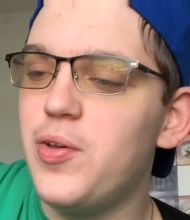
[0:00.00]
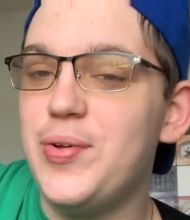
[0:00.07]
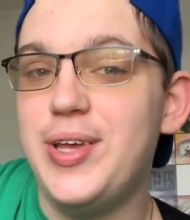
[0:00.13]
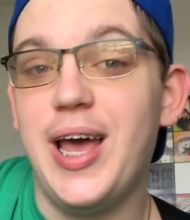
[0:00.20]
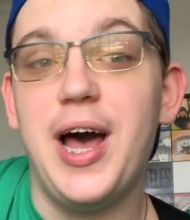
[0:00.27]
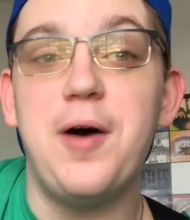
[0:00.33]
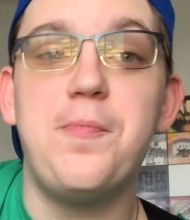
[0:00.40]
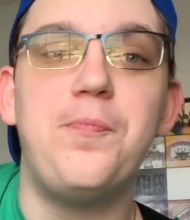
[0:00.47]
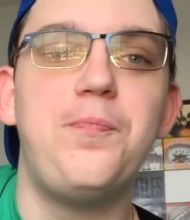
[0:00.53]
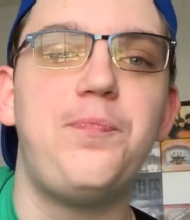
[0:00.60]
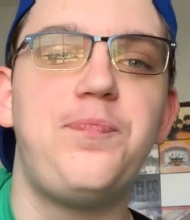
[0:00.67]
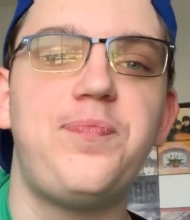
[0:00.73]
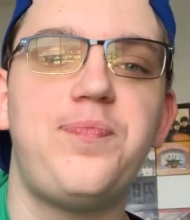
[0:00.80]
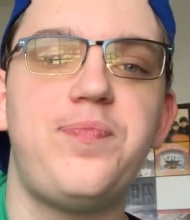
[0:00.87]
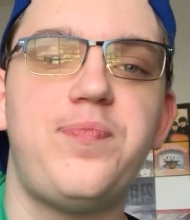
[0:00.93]
Yeah.
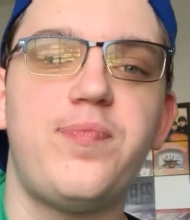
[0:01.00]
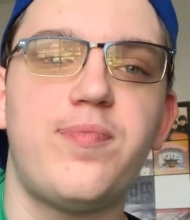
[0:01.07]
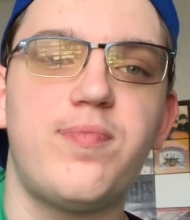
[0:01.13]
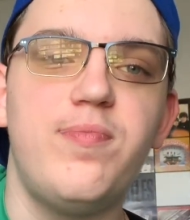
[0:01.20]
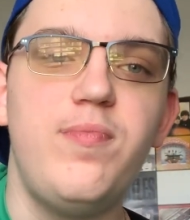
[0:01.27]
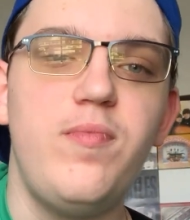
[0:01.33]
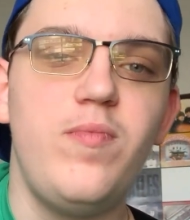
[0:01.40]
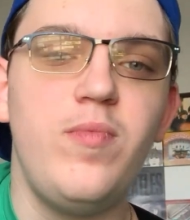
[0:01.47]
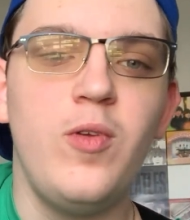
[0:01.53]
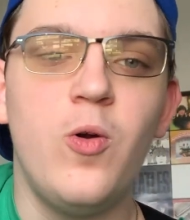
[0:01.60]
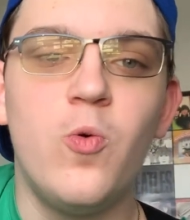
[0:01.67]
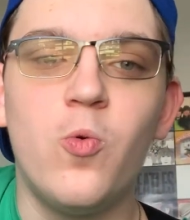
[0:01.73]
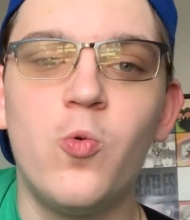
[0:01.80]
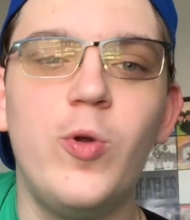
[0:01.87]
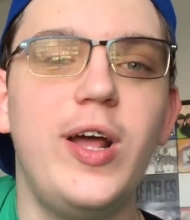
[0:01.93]

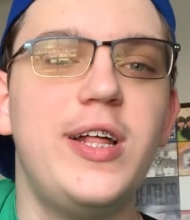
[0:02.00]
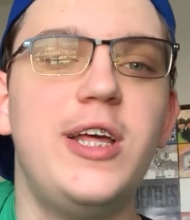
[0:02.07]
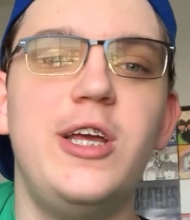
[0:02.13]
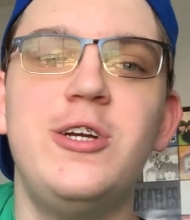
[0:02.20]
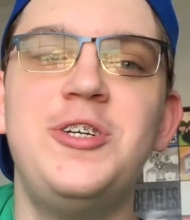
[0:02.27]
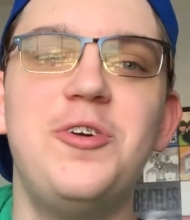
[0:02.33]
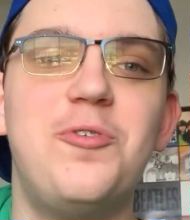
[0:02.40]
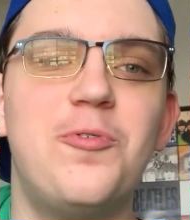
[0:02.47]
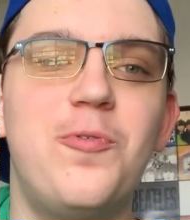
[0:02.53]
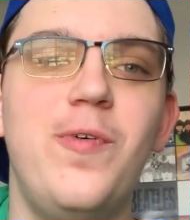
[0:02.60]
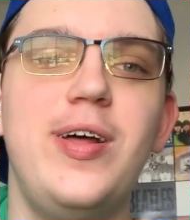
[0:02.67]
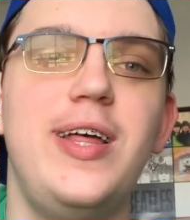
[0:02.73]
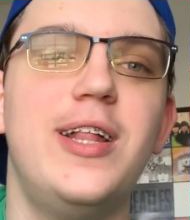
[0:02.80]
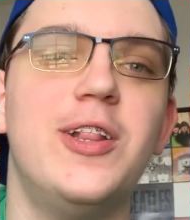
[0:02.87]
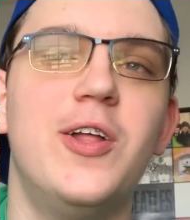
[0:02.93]
Really, you should
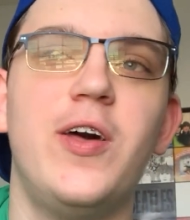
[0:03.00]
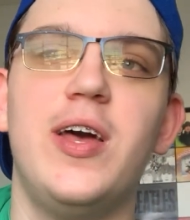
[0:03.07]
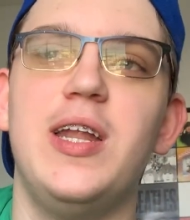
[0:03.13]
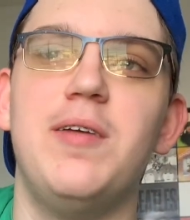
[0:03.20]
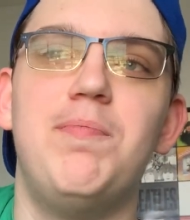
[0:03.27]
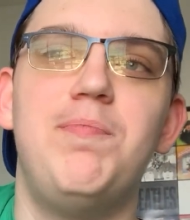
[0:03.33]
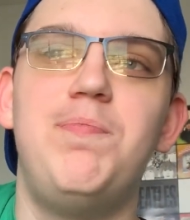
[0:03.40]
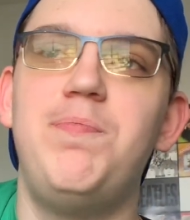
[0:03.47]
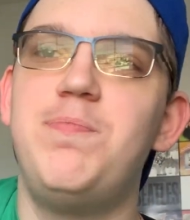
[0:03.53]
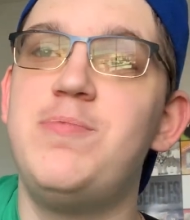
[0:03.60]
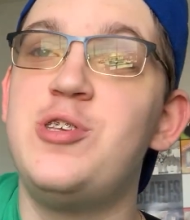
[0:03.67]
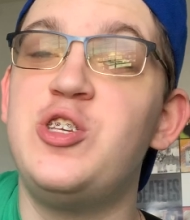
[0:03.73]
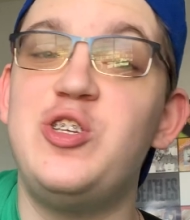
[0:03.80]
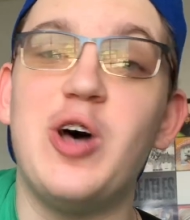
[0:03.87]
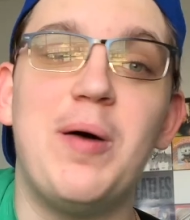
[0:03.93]
really look into
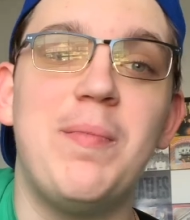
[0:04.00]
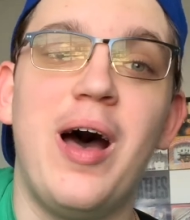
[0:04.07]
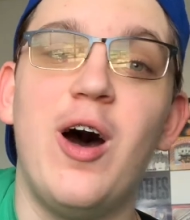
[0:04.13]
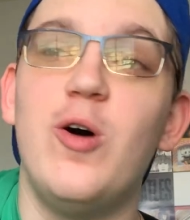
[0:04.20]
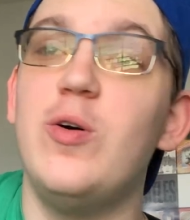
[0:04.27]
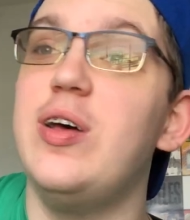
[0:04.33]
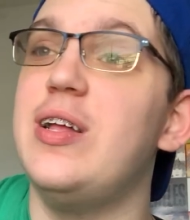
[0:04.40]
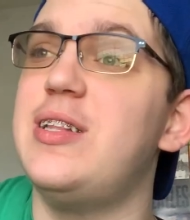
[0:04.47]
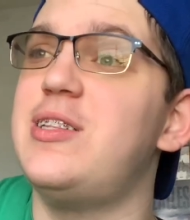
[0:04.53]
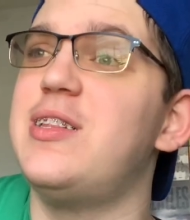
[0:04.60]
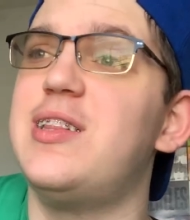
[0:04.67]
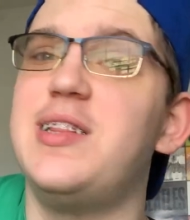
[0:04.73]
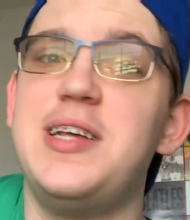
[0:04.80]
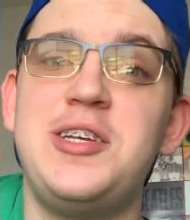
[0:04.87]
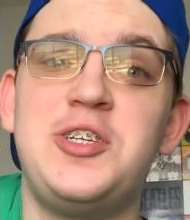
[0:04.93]
somehow
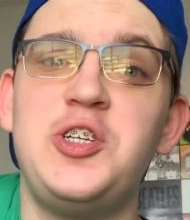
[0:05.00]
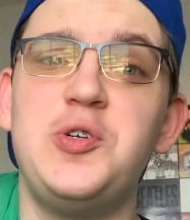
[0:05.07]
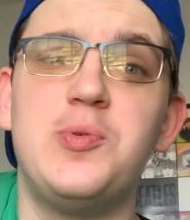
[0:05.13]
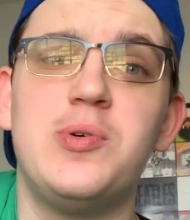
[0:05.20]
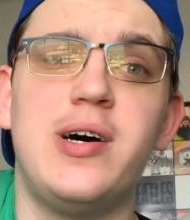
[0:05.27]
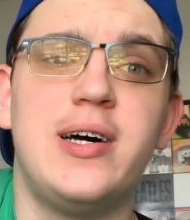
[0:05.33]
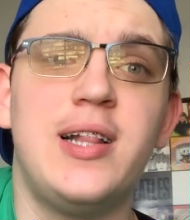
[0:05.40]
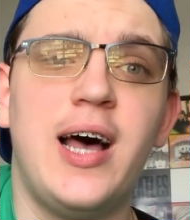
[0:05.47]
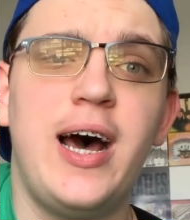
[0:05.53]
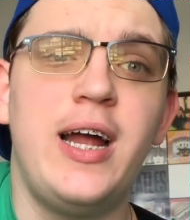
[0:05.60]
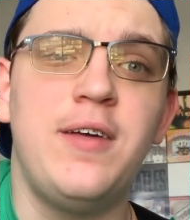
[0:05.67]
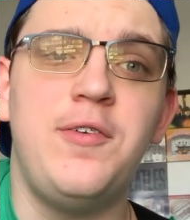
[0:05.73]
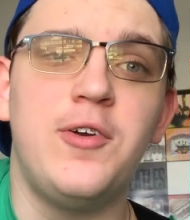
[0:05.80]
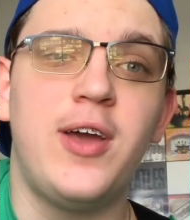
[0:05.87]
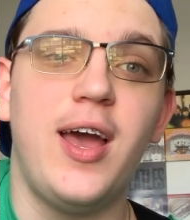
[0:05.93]
listen to it online
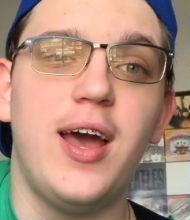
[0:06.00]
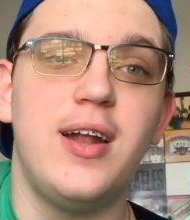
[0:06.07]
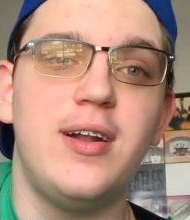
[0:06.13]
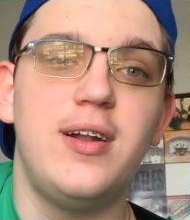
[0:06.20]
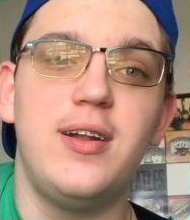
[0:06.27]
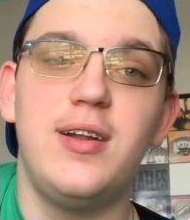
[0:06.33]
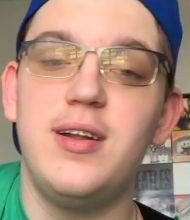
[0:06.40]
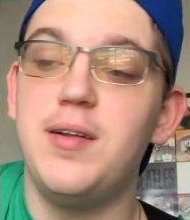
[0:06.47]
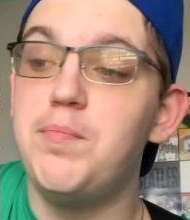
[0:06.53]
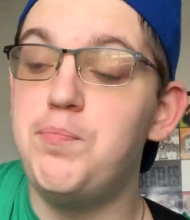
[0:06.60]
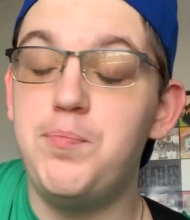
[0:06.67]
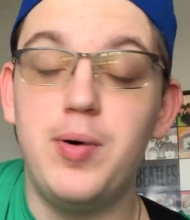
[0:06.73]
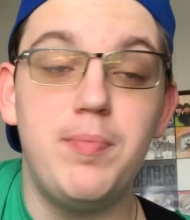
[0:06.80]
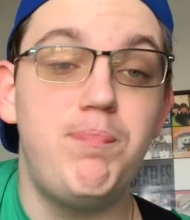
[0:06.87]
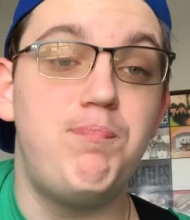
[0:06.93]
if you can,
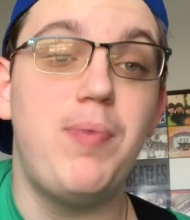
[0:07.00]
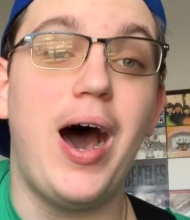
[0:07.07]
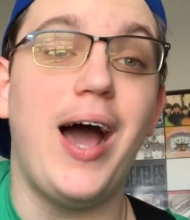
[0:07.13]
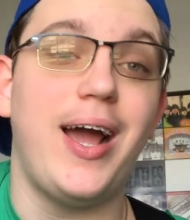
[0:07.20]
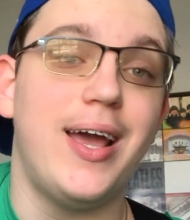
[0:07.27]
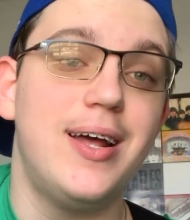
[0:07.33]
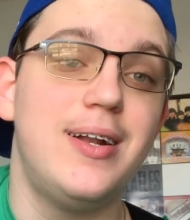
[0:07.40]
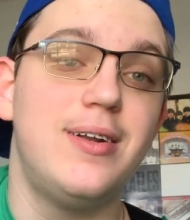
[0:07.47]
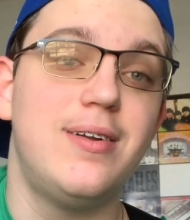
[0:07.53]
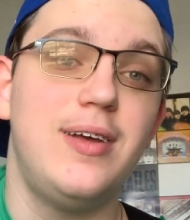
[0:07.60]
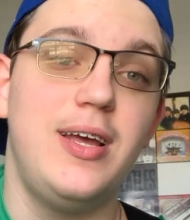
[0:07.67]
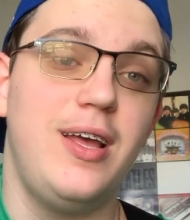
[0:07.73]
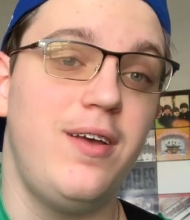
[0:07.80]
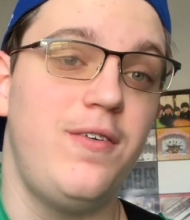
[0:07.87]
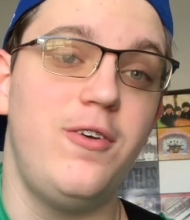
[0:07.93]
but buy it
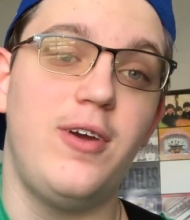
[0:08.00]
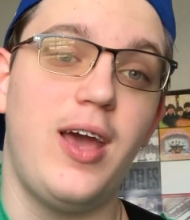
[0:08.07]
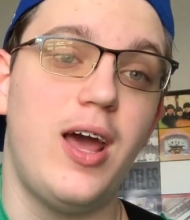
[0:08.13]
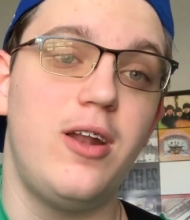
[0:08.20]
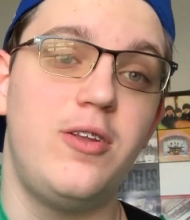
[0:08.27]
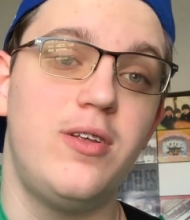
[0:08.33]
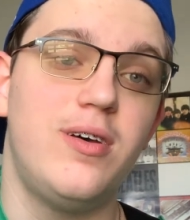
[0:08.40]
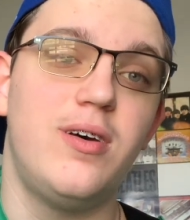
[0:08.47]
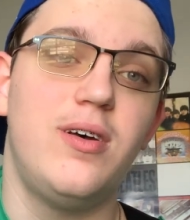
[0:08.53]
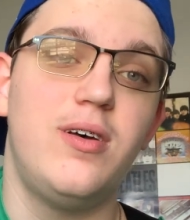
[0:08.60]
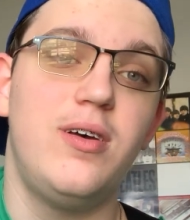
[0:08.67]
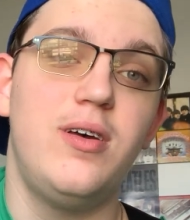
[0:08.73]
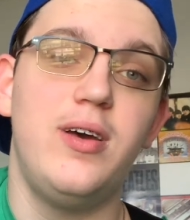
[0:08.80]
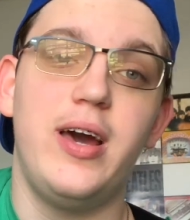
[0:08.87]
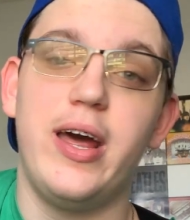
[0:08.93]
if you can too.
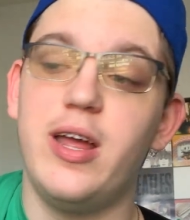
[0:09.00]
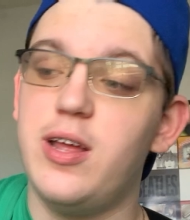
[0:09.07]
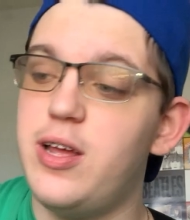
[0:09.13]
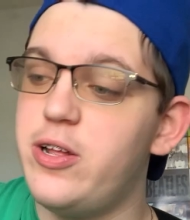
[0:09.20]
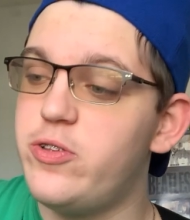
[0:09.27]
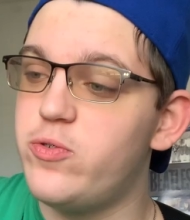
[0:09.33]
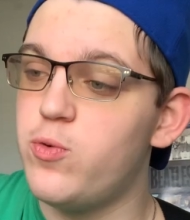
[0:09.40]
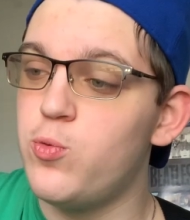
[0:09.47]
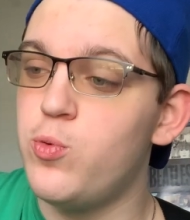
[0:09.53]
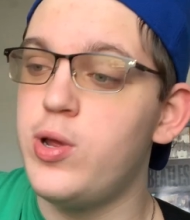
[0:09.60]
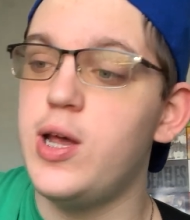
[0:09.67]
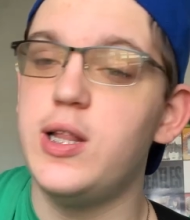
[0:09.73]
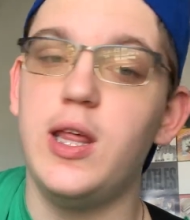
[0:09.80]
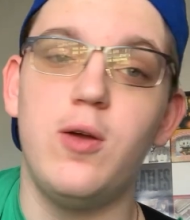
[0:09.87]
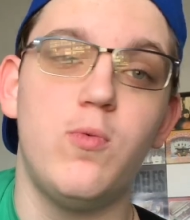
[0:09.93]
It's
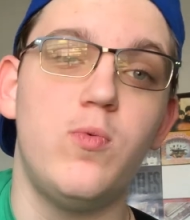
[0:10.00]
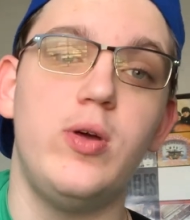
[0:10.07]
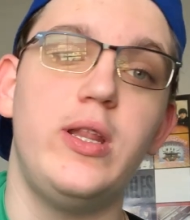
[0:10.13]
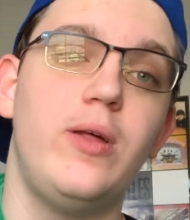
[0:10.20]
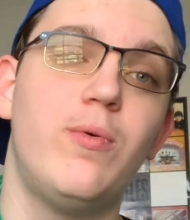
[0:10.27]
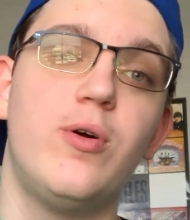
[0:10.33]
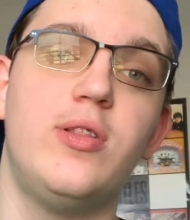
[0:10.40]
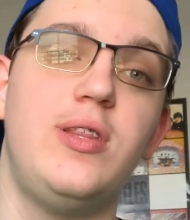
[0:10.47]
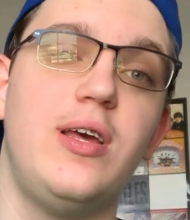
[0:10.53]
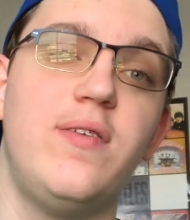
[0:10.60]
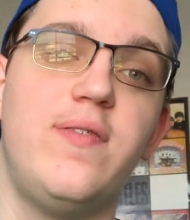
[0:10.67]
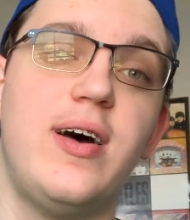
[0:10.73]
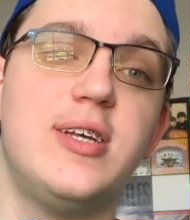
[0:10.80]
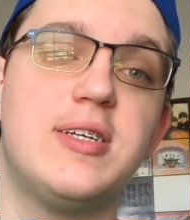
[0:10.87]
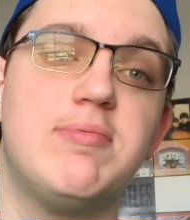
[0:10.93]
really, really worth the
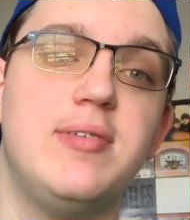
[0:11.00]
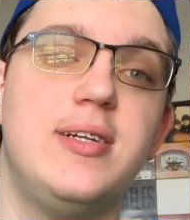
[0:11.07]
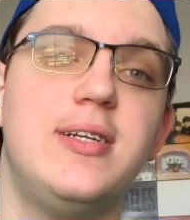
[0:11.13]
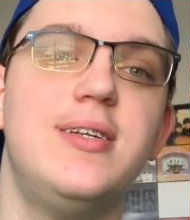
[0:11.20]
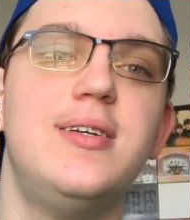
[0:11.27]
investment.